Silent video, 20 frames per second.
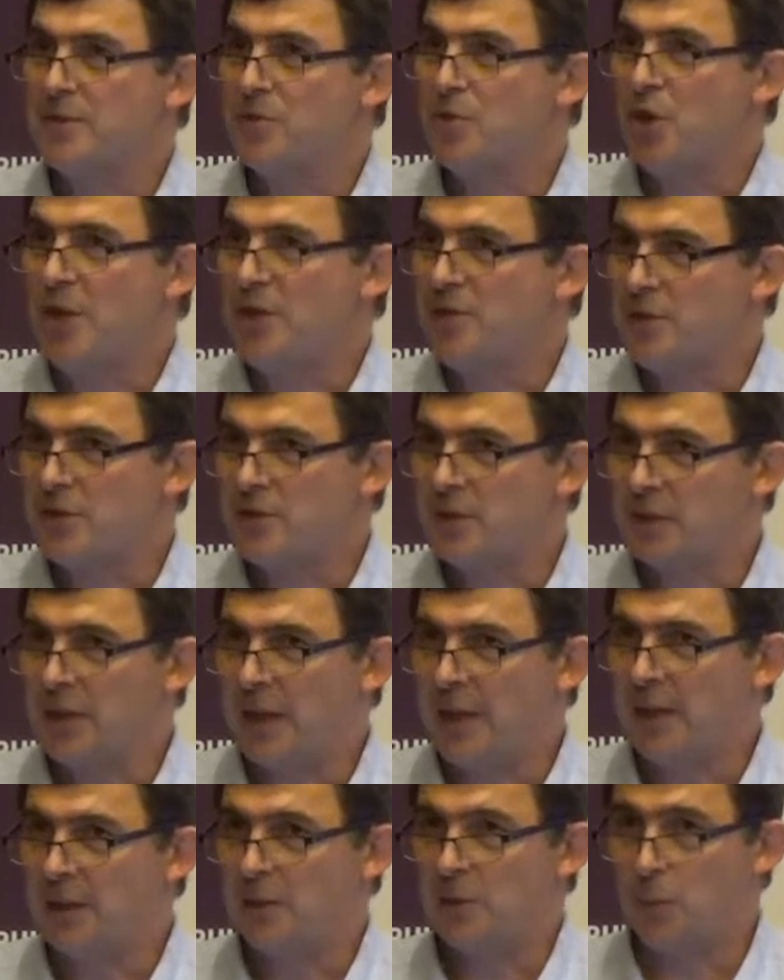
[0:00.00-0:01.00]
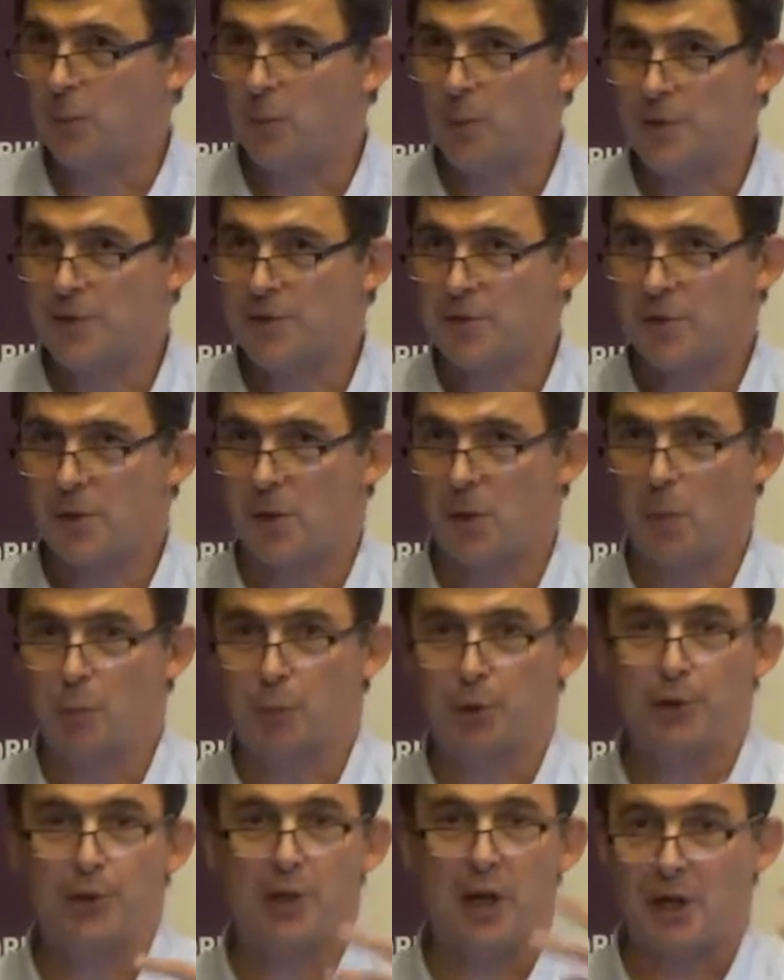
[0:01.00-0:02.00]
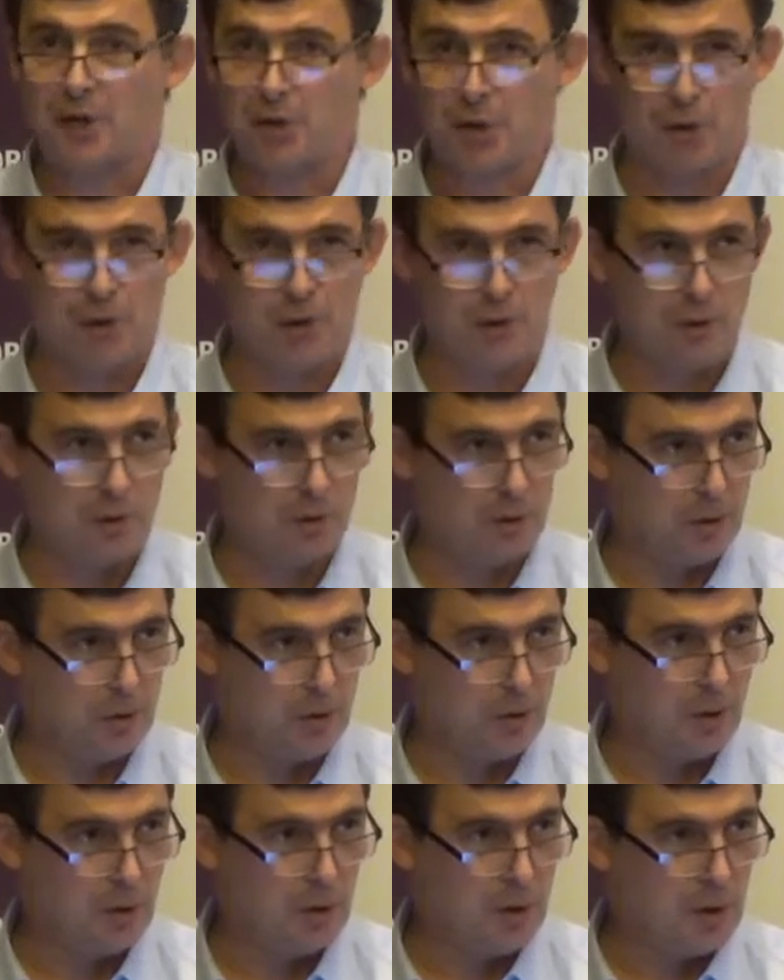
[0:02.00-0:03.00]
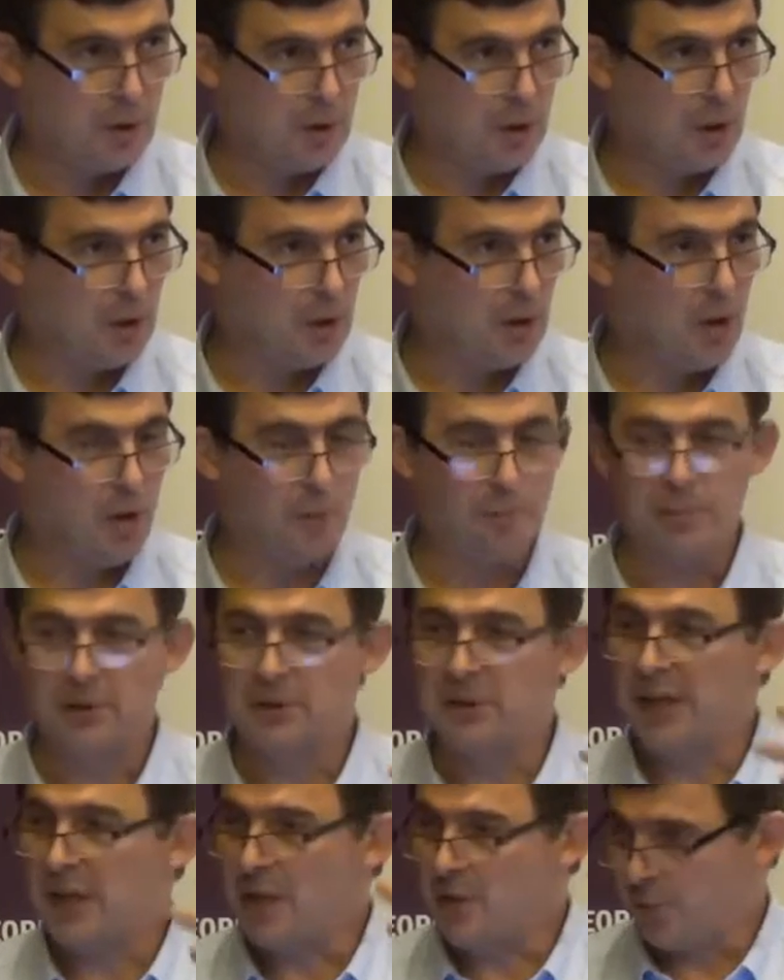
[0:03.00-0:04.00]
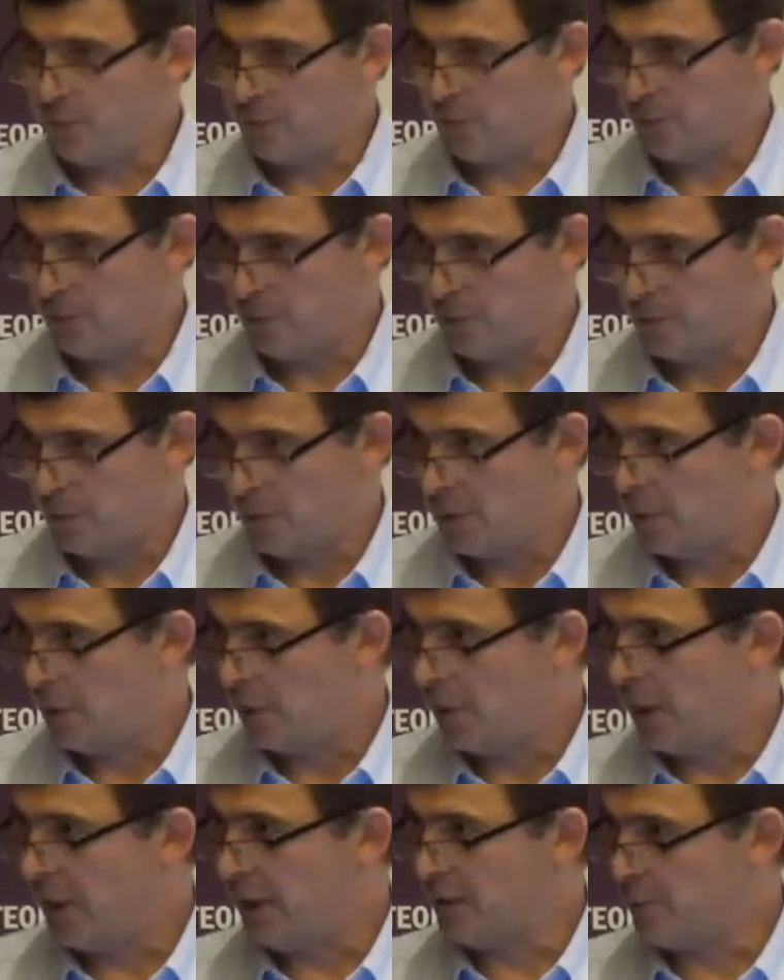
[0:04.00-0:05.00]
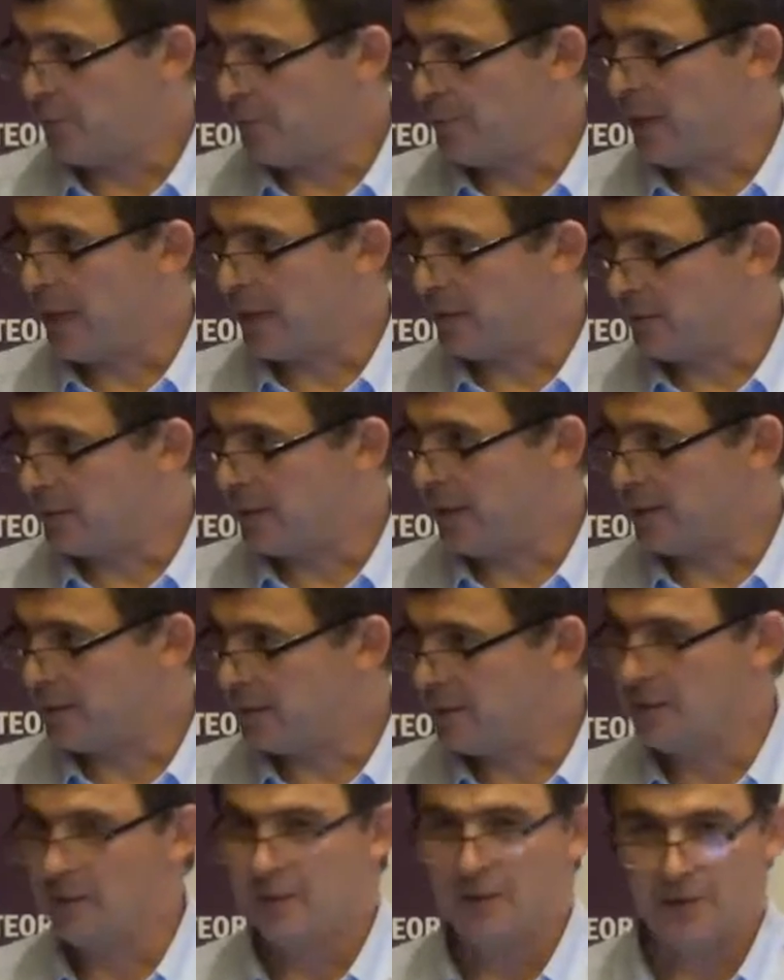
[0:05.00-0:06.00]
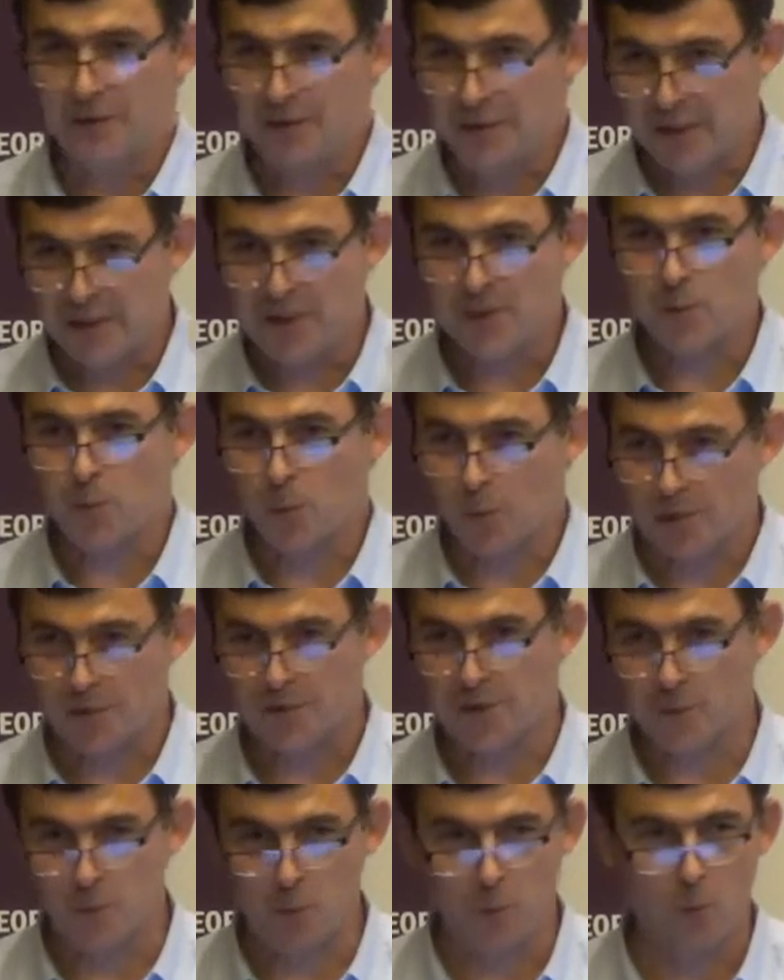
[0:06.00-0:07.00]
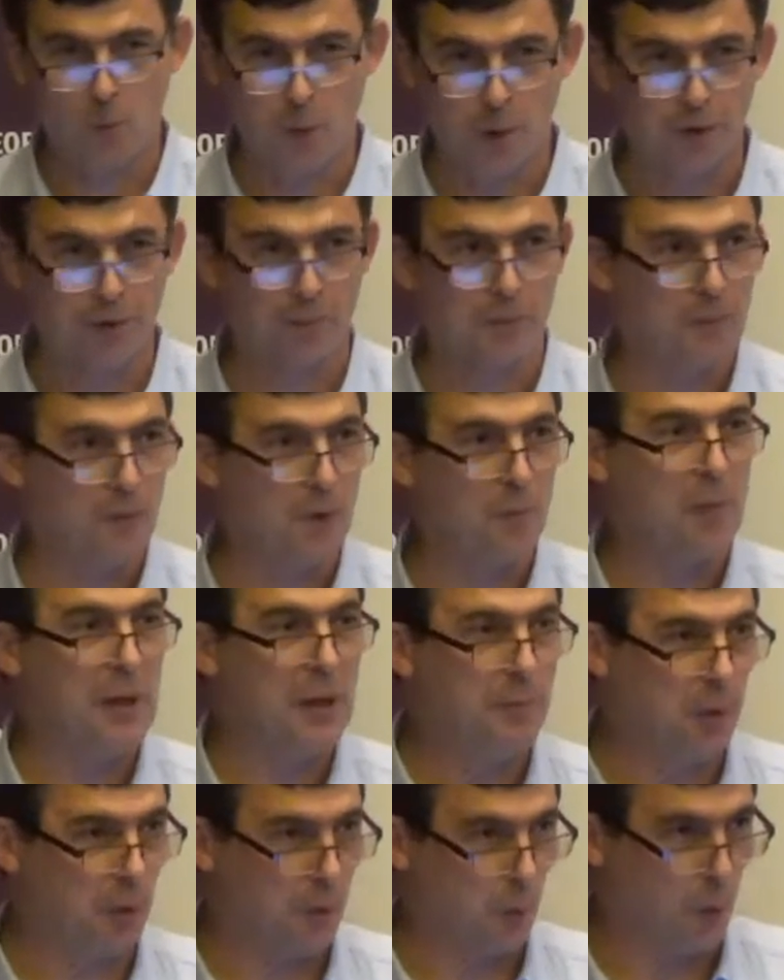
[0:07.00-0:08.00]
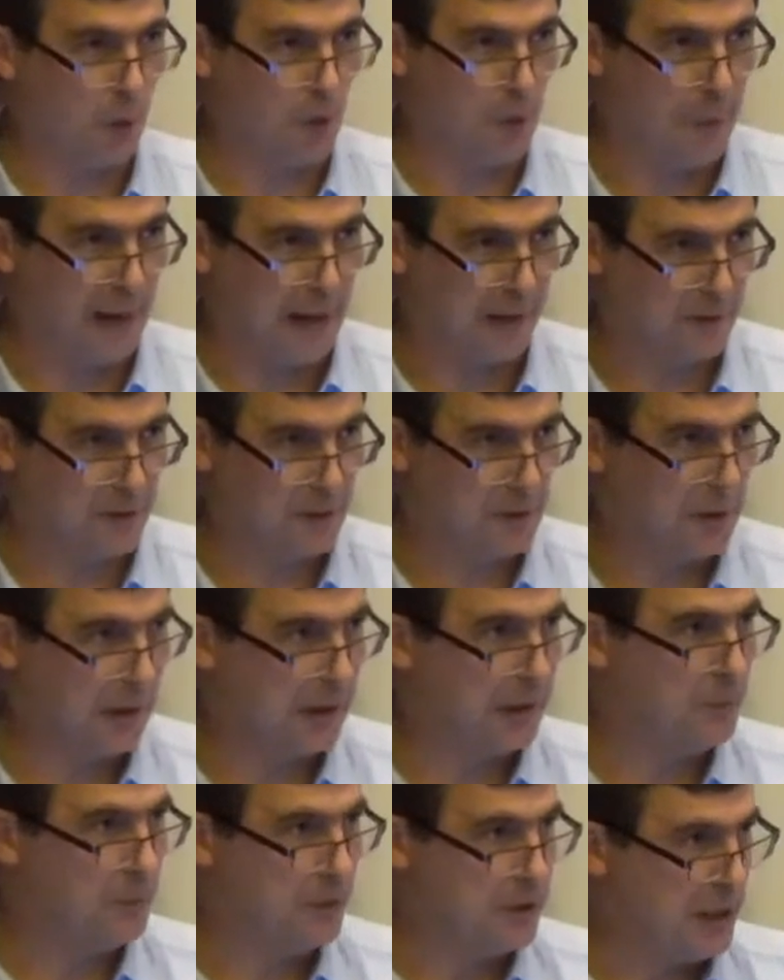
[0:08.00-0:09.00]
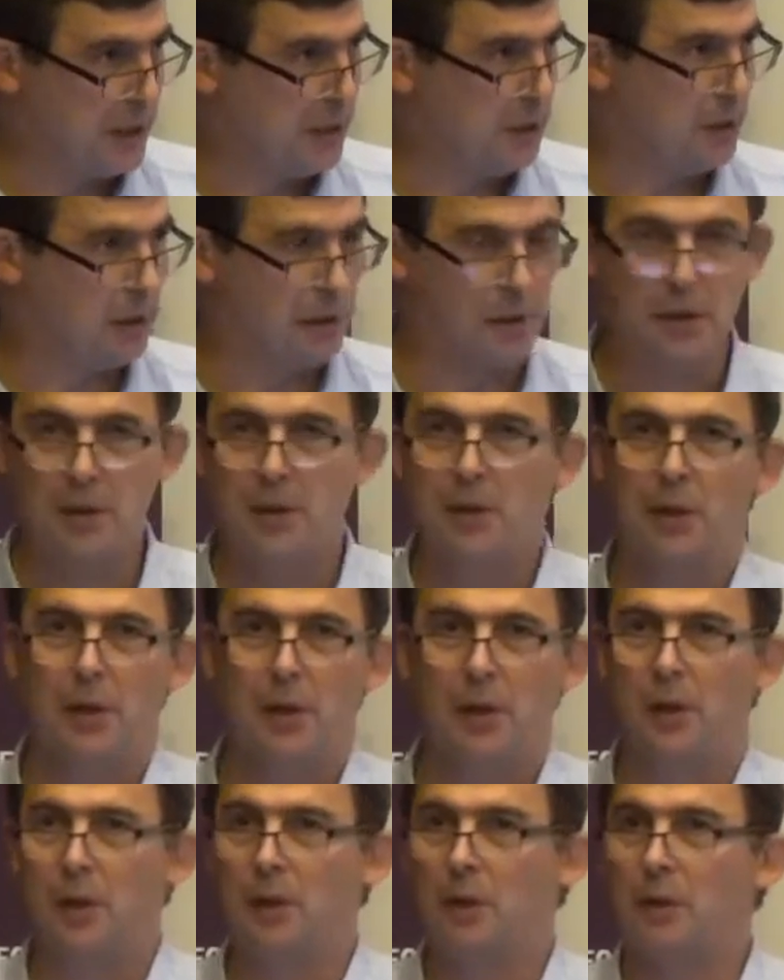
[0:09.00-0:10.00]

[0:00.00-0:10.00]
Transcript: This Jesus Land was a production, a belief in the fact that this was what the people were about, and in particular,